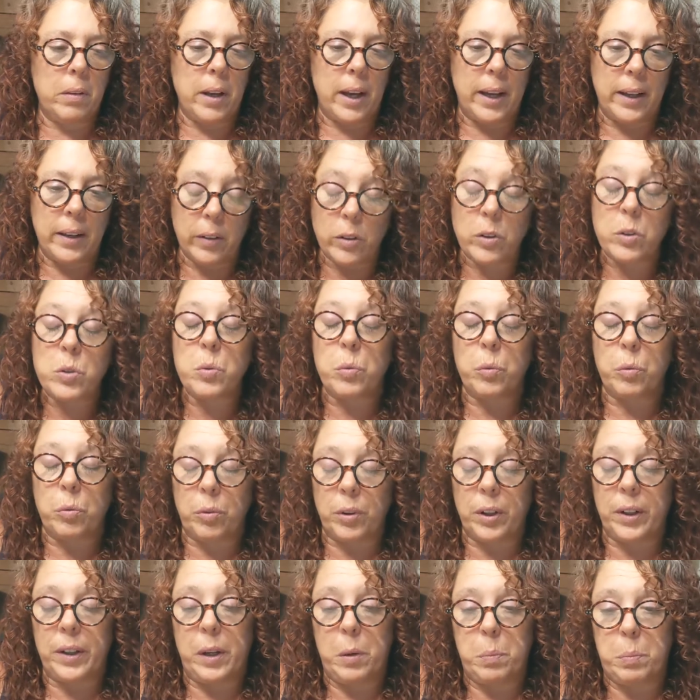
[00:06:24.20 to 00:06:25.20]
It looks
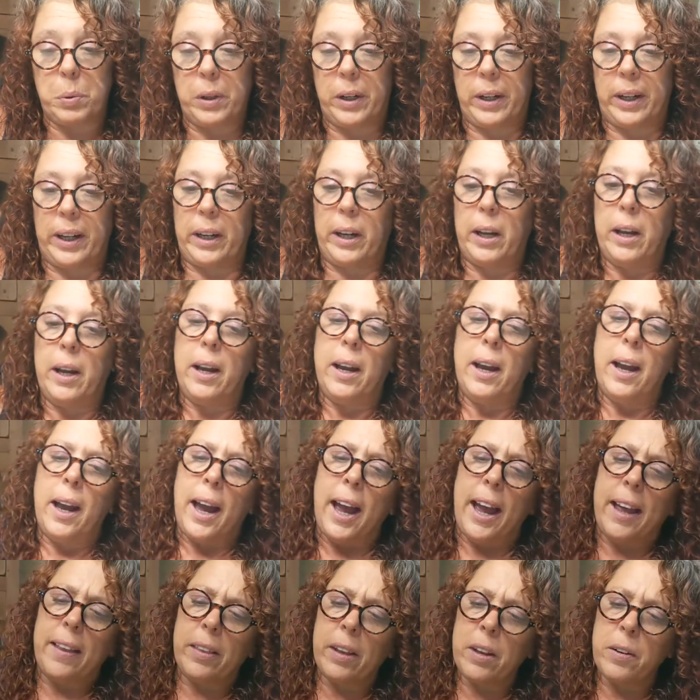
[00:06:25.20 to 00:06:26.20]
really pretty.
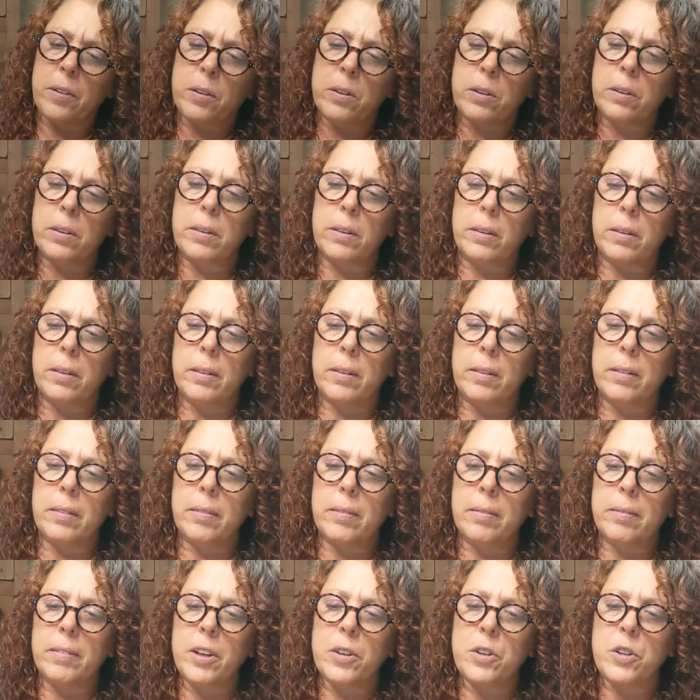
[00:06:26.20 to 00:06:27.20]
And
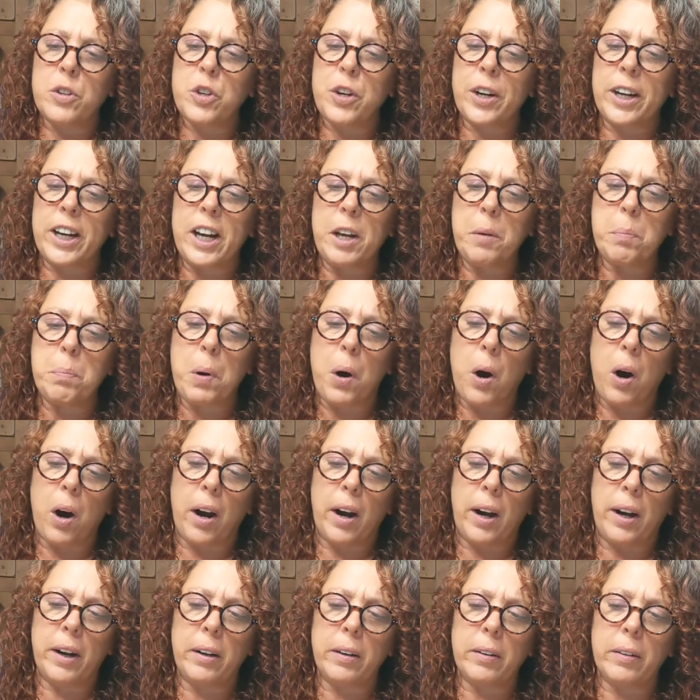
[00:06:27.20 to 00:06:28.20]
the tricky
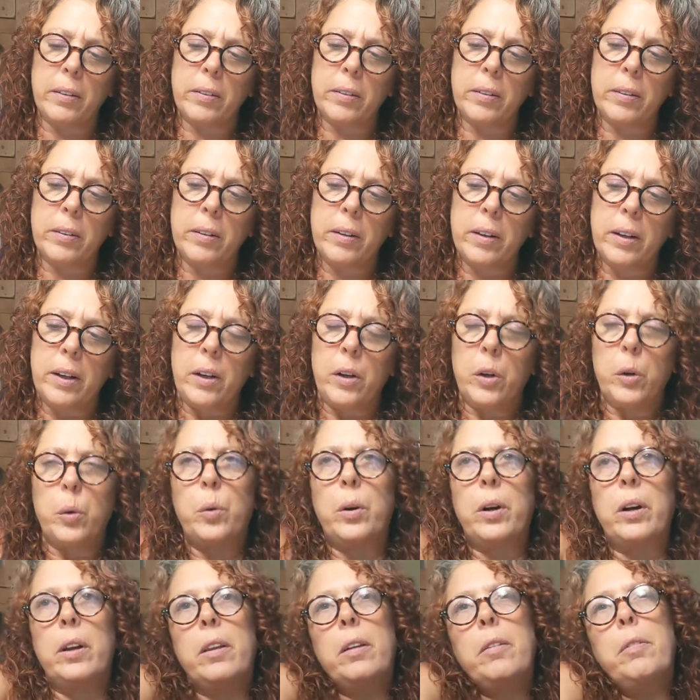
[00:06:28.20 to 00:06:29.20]
part,
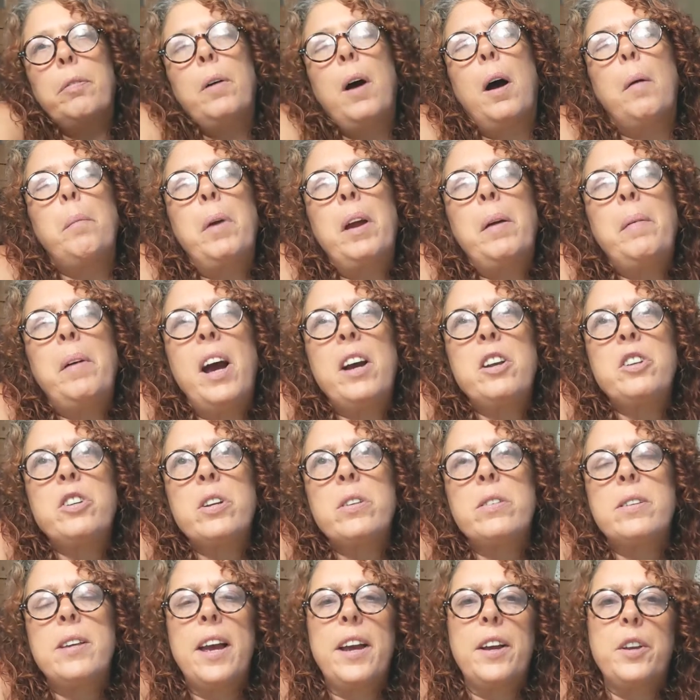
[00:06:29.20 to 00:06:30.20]
or maybe I
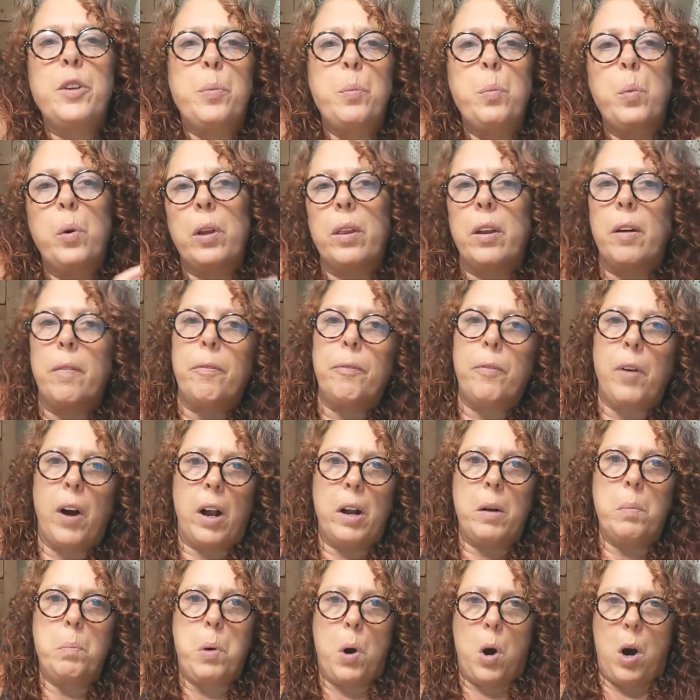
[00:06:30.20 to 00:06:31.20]
should say it's more the
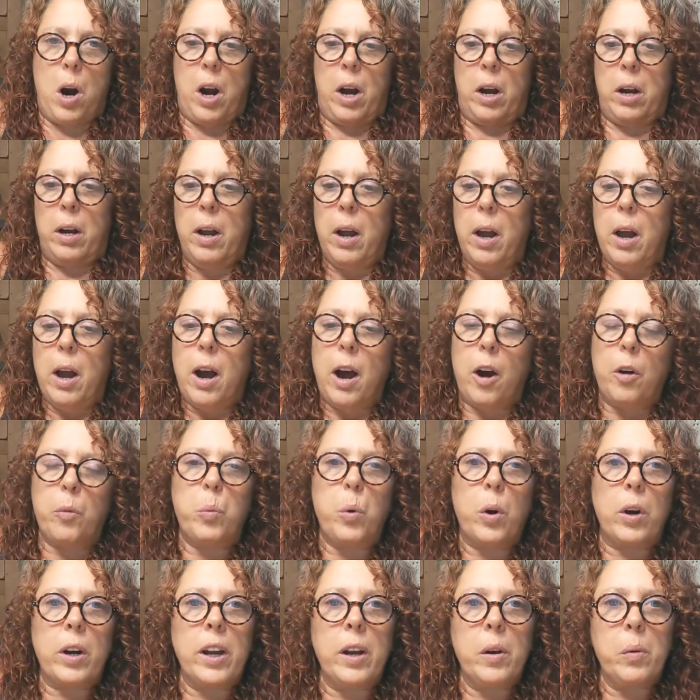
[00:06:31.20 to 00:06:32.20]
fun part of
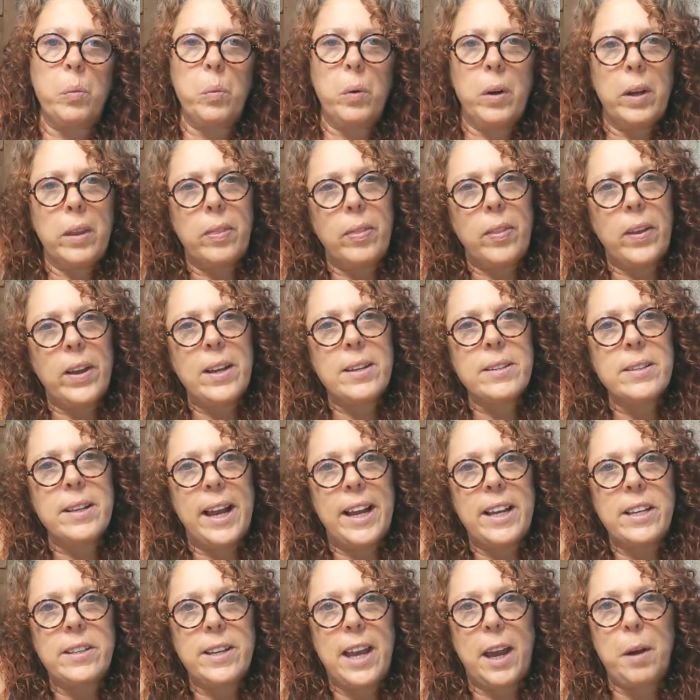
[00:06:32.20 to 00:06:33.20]
working with these
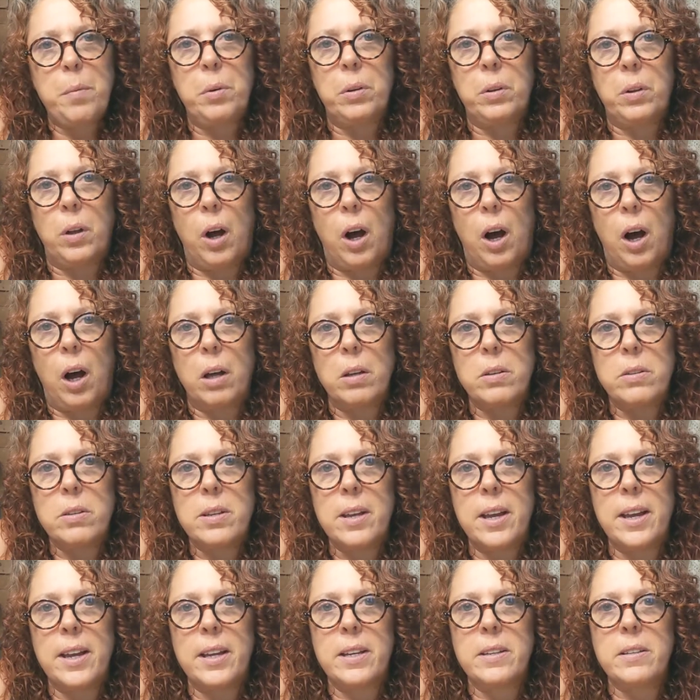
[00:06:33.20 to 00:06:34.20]
lace tablecloths,
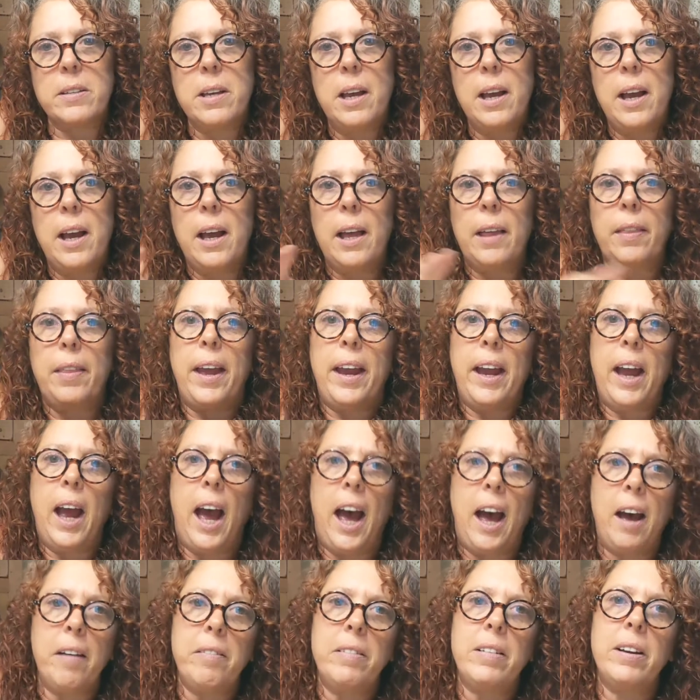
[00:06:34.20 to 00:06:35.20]
is they
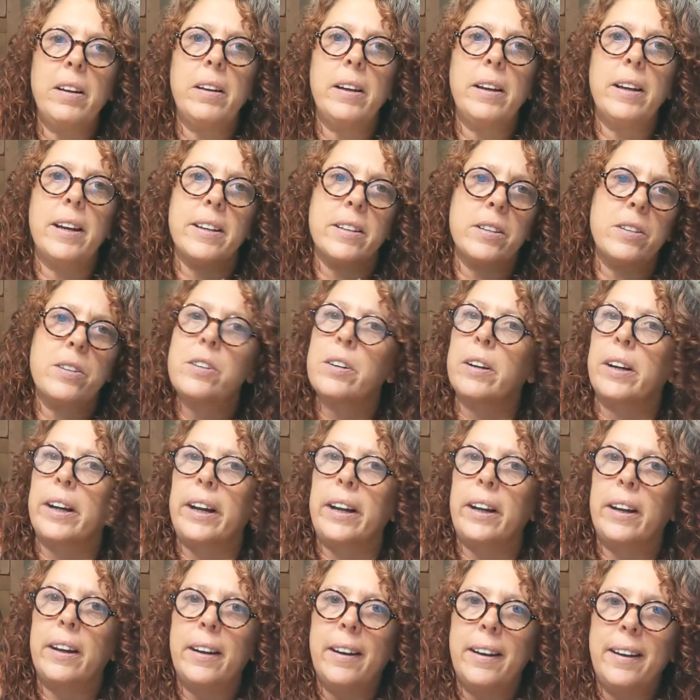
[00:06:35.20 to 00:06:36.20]
have a history.
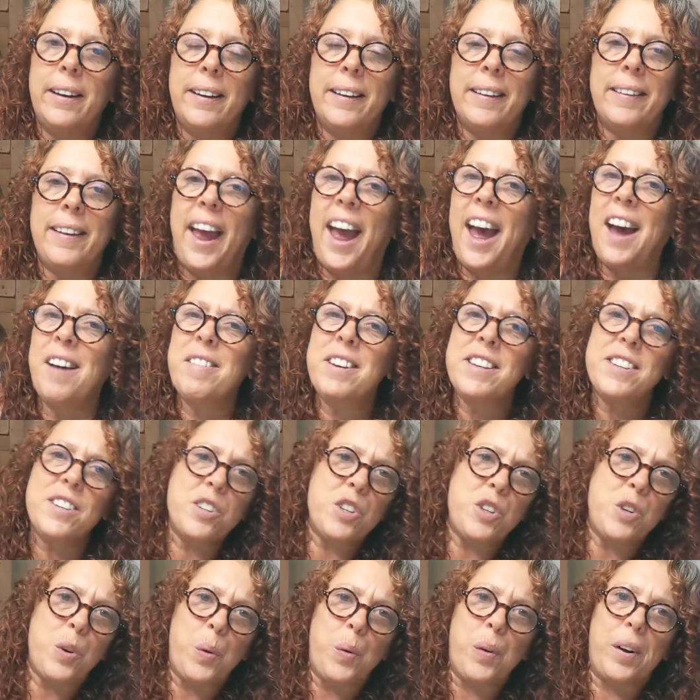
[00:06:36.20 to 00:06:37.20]
They have a
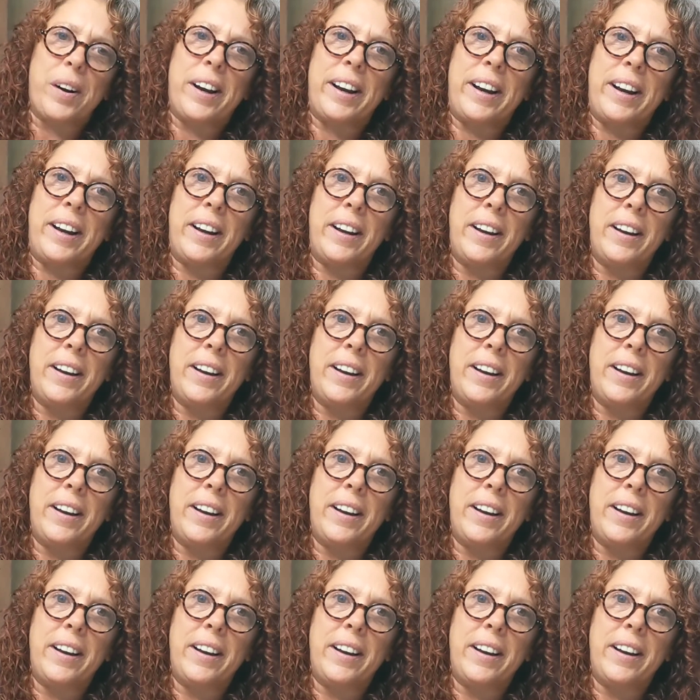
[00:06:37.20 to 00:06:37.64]
story.